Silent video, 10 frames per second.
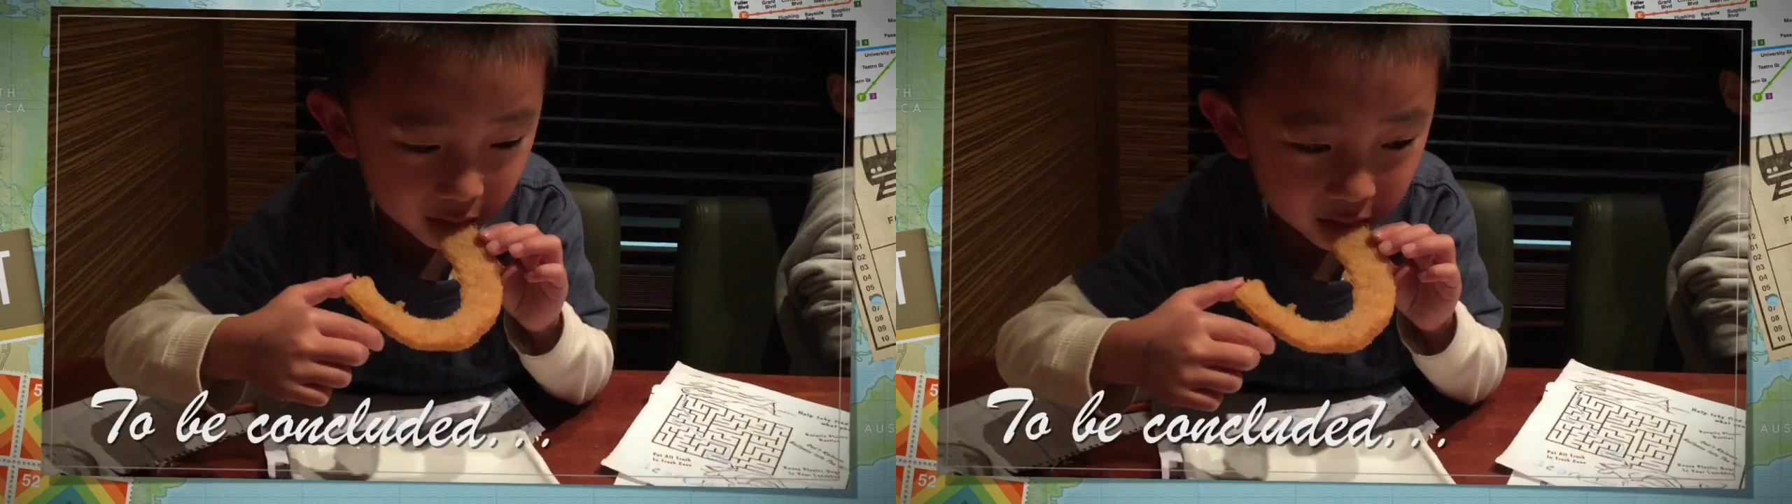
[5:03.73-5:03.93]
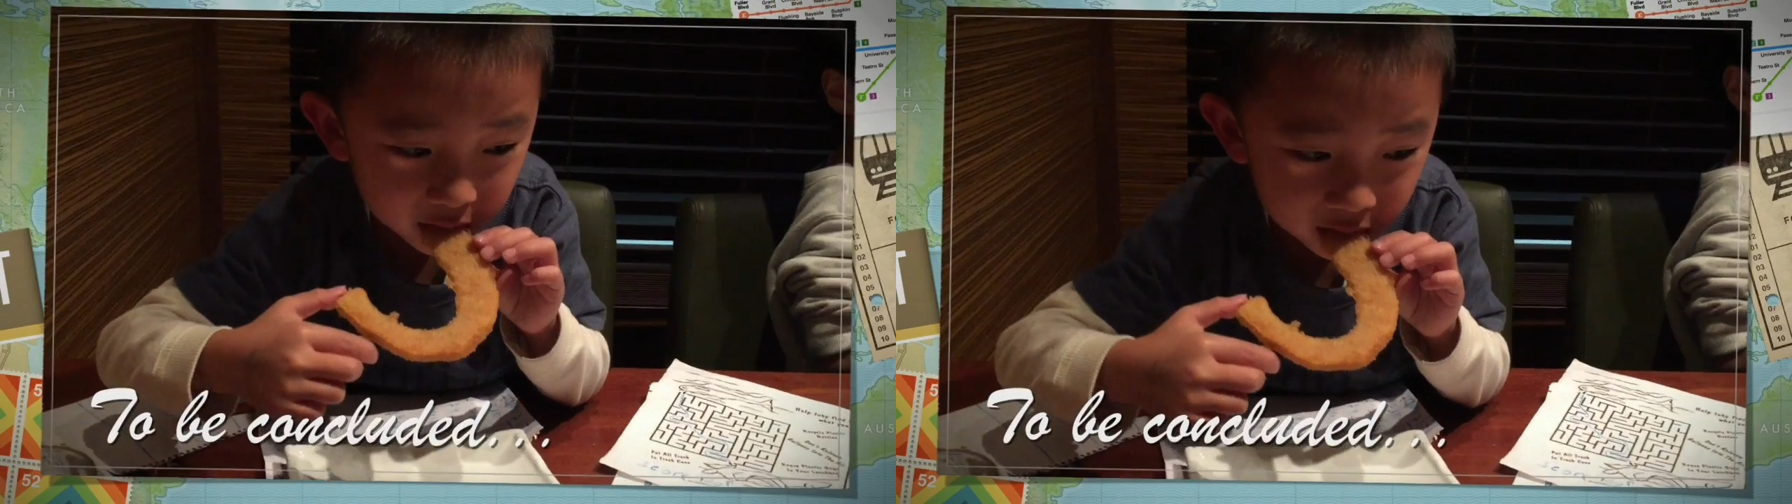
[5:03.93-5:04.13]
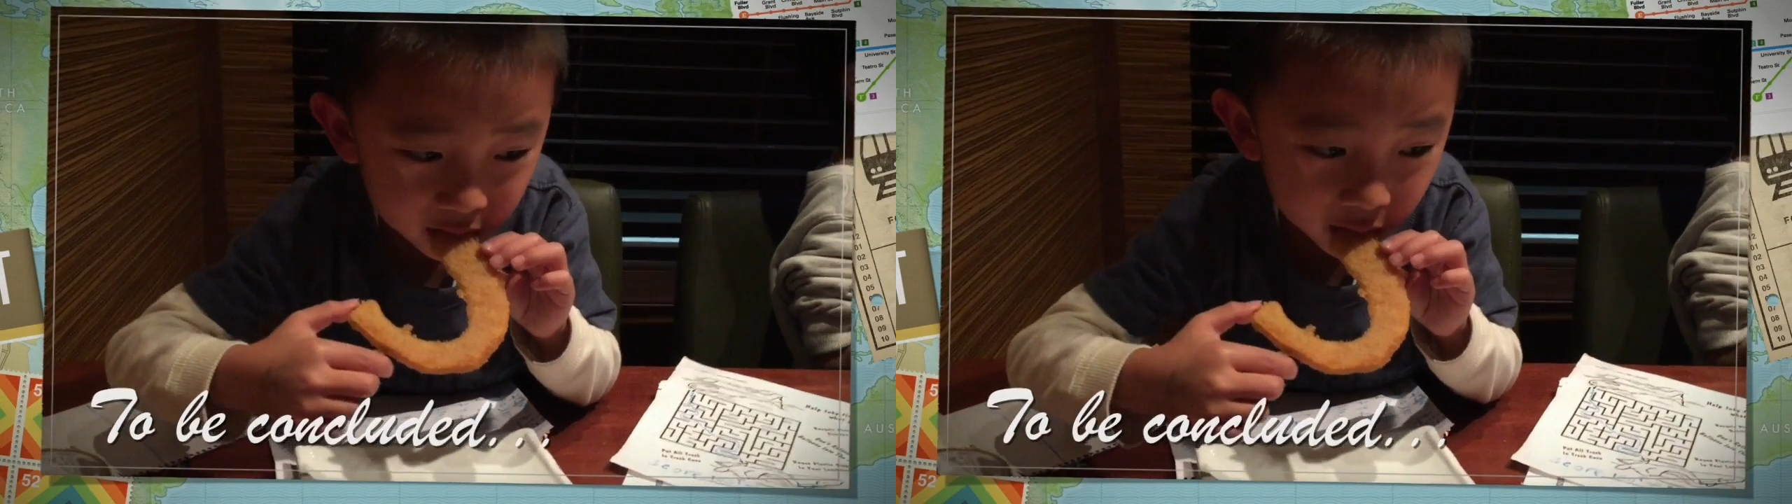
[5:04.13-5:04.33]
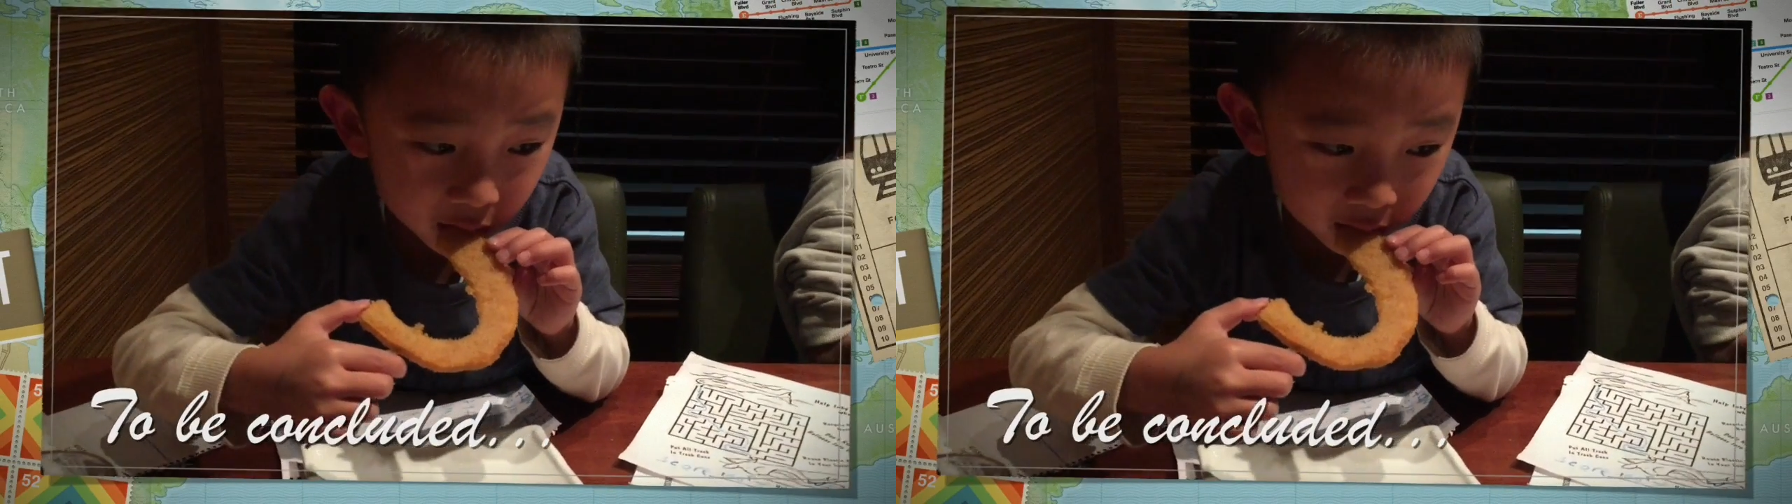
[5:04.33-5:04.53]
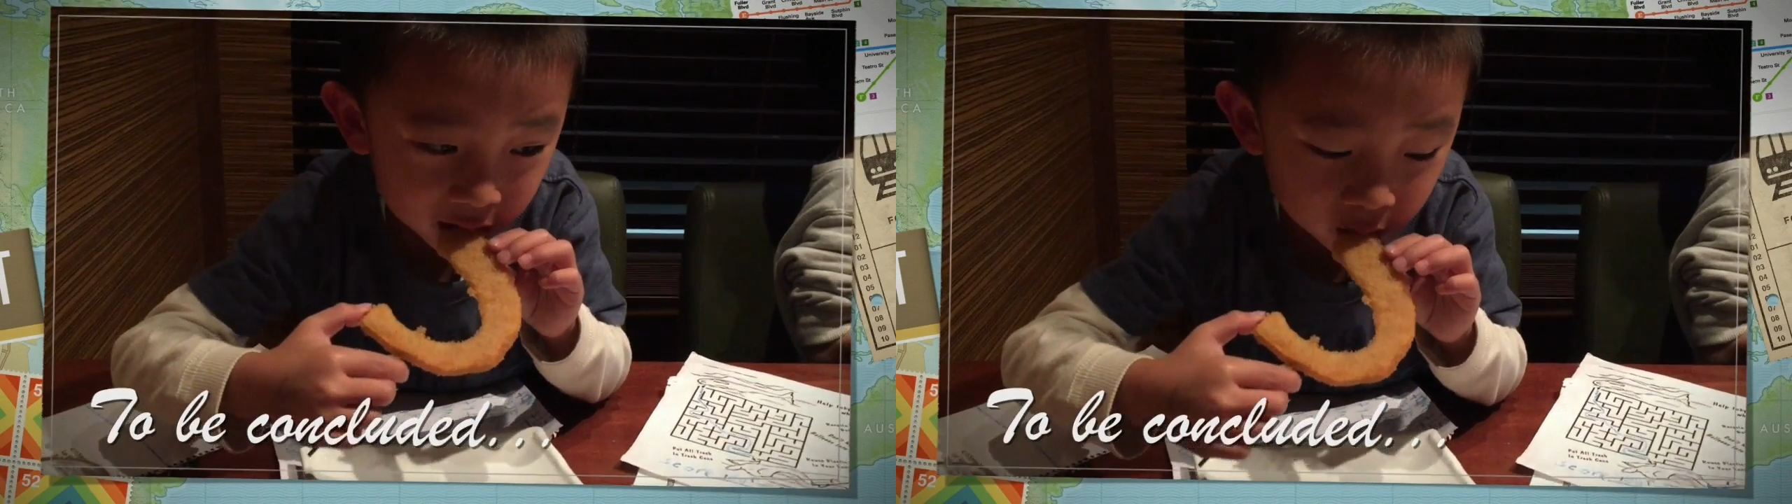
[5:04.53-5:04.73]
Stay
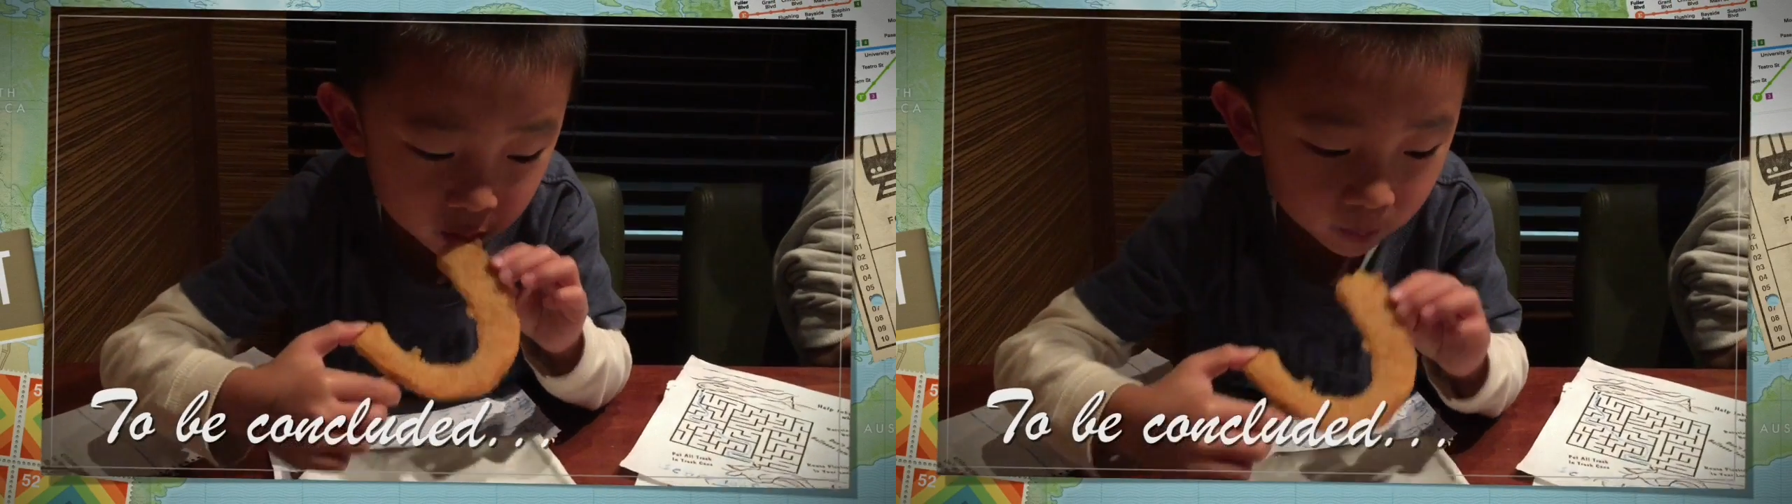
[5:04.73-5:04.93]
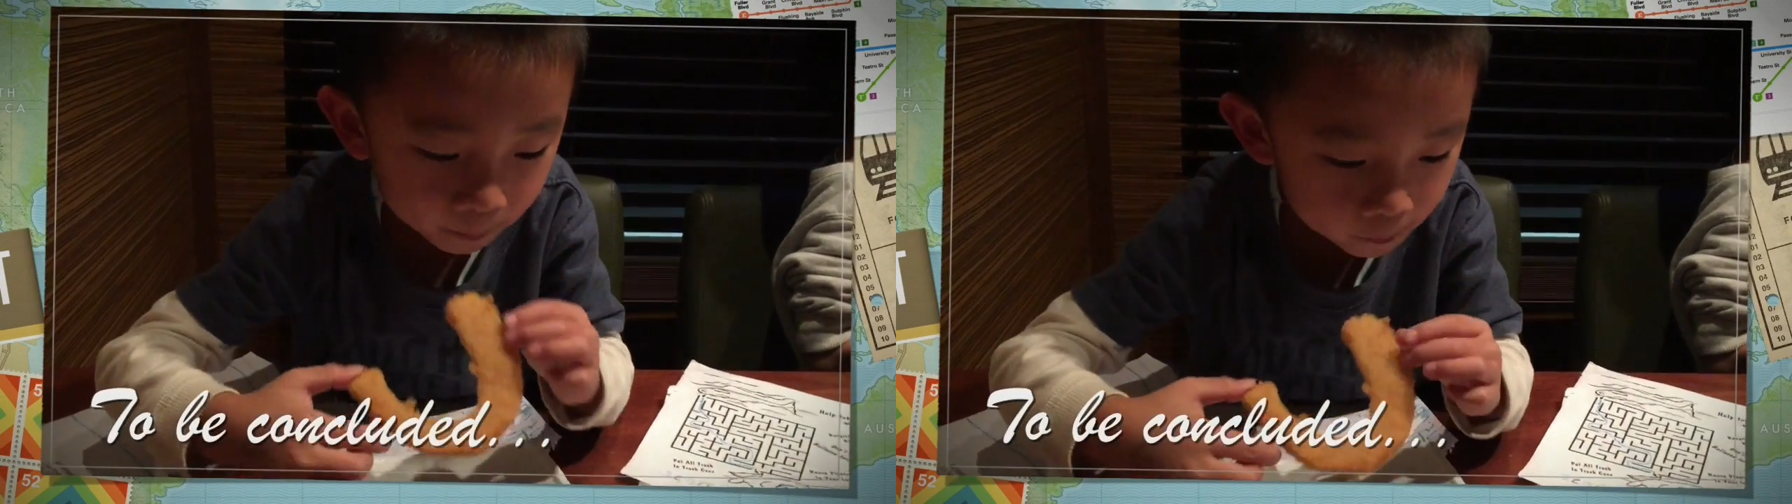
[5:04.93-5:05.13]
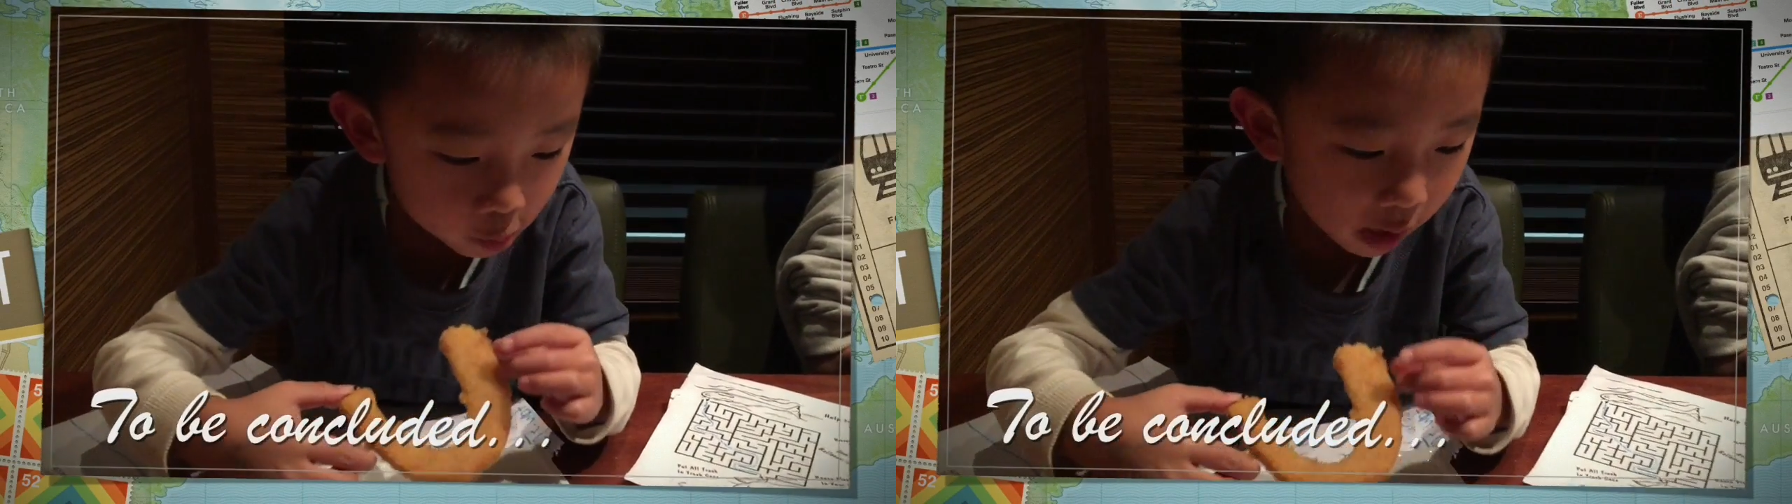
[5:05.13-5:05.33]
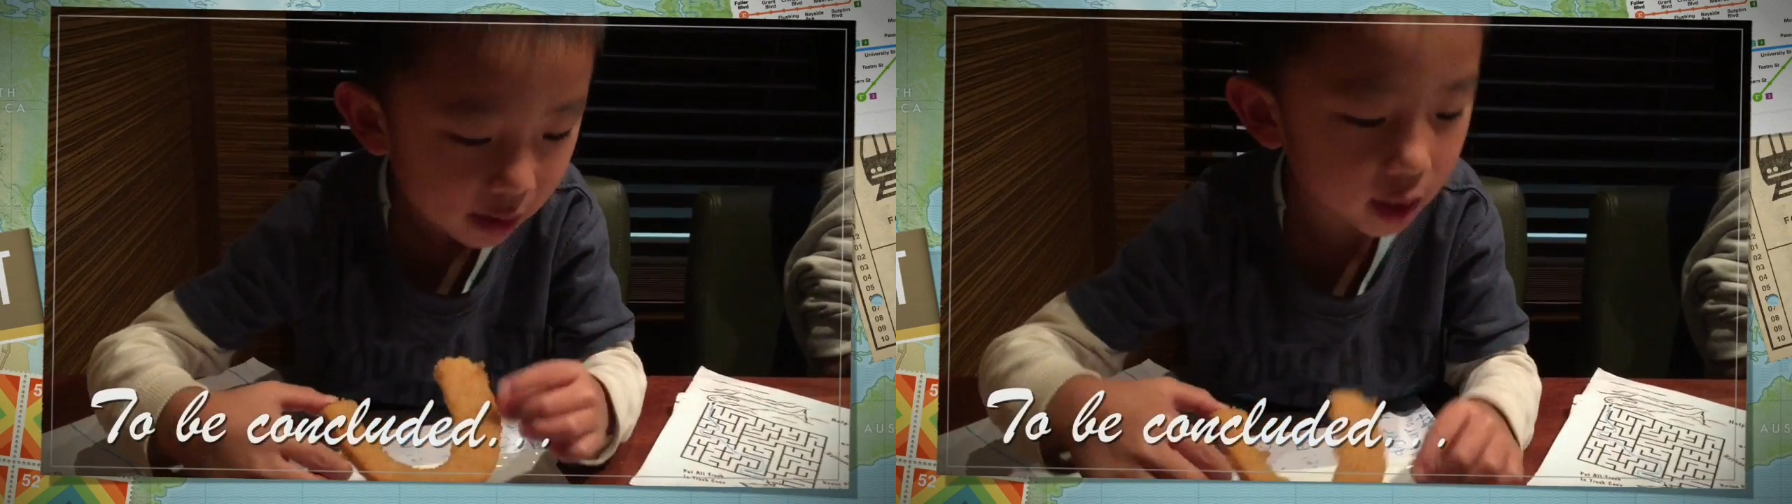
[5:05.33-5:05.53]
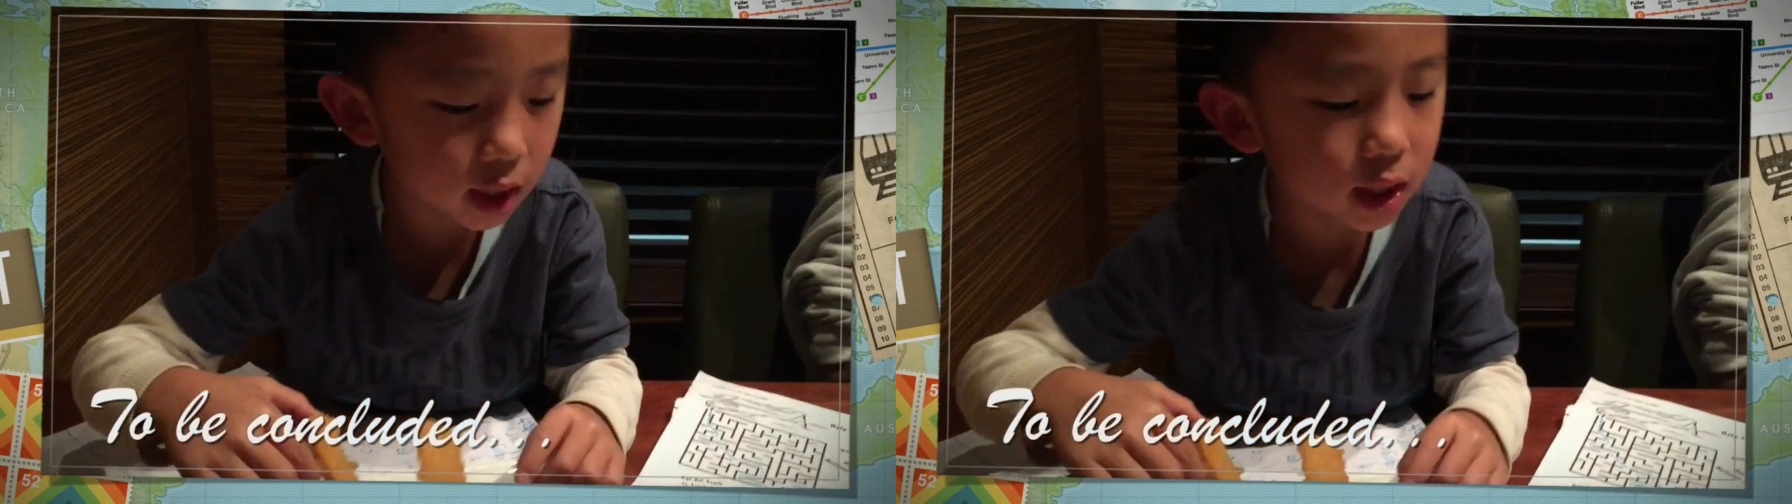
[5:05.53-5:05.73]
tuned for part
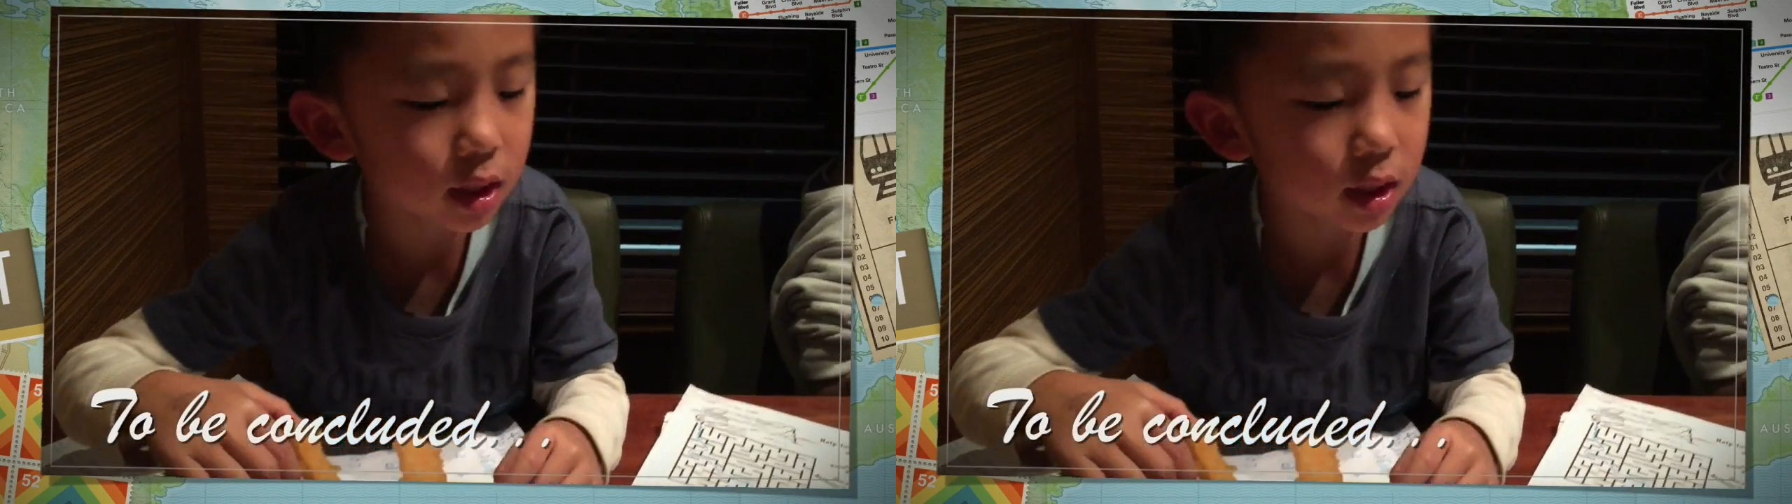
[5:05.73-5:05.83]
5.